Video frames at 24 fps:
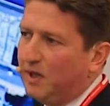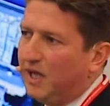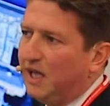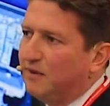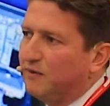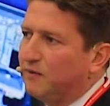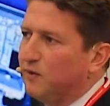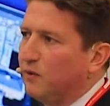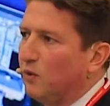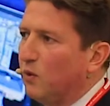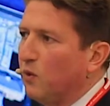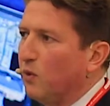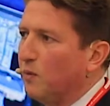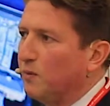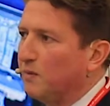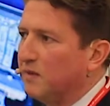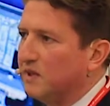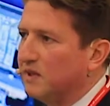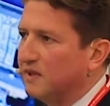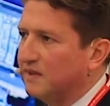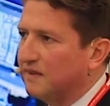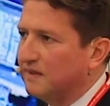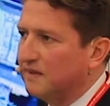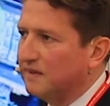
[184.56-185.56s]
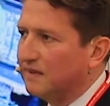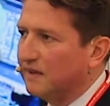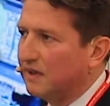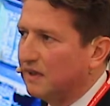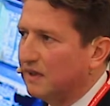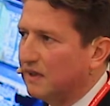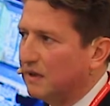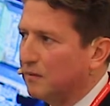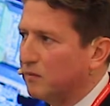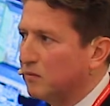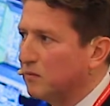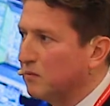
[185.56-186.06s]
platform
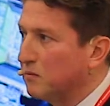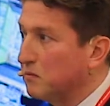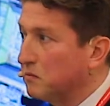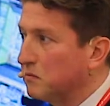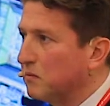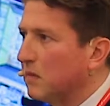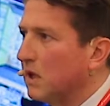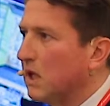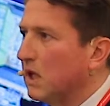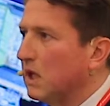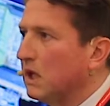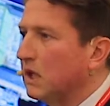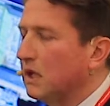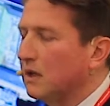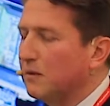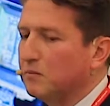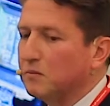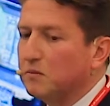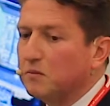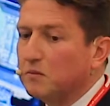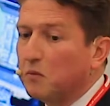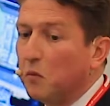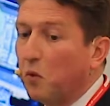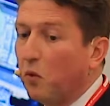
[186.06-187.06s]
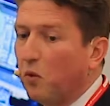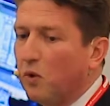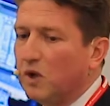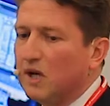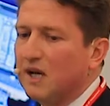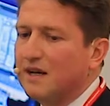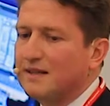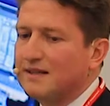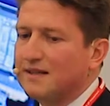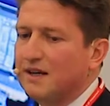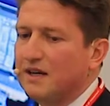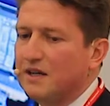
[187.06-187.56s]
that
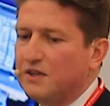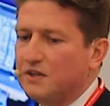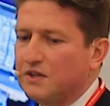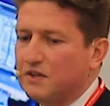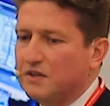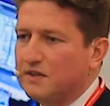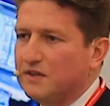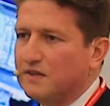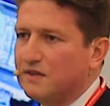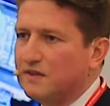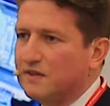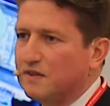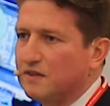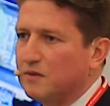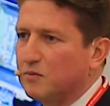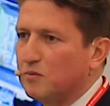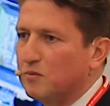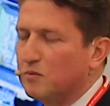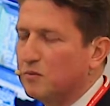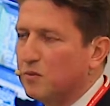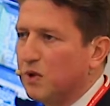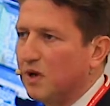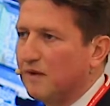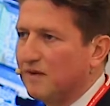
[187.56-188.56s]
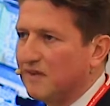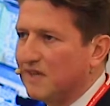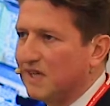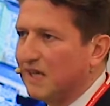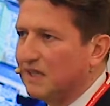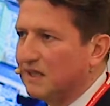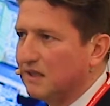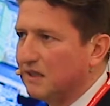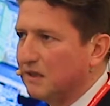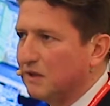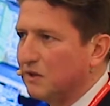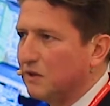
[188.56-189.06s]
organisations and private
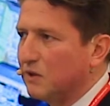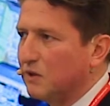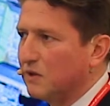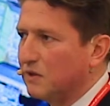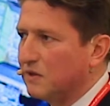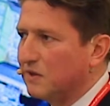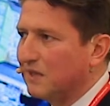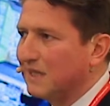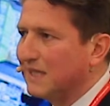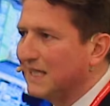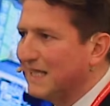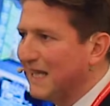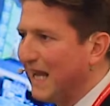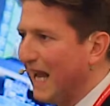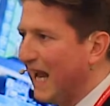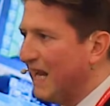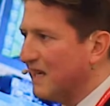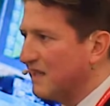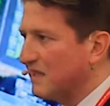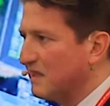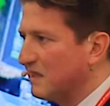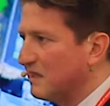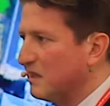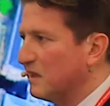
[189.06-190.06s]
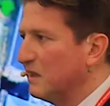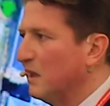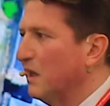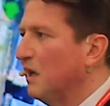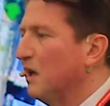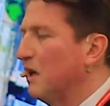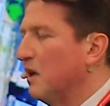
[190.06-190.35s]
sector can use to test